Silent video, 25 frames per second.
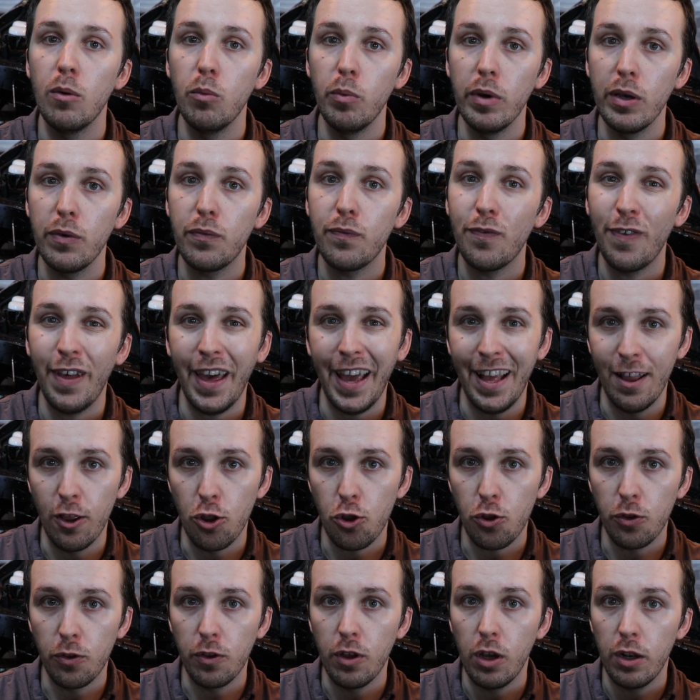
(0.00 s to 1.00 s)
with
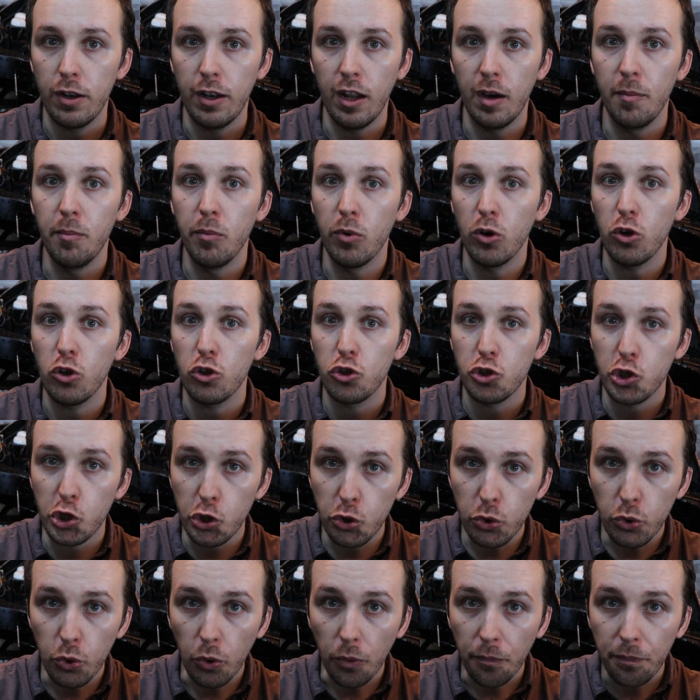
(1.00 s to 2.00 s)
engine number
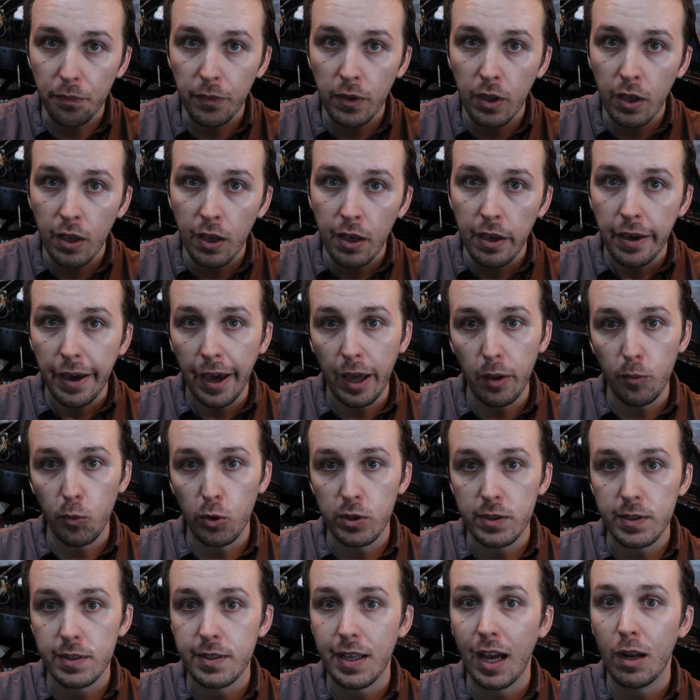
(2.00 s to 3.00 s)
two. And
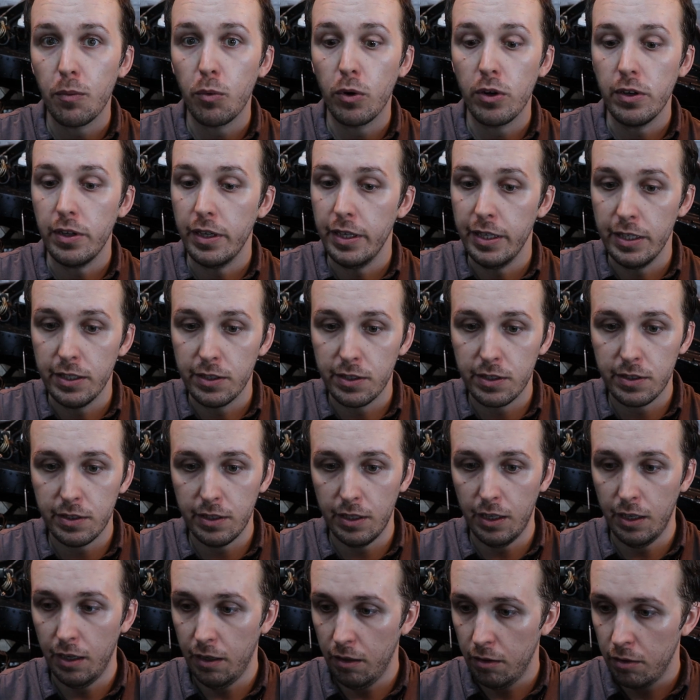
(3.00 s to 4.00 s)
once that one
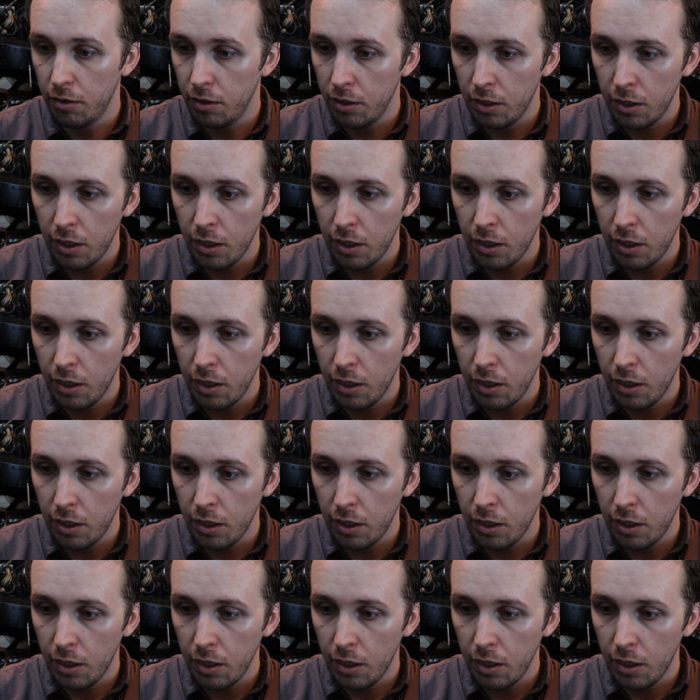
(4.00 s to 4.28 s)
is uh,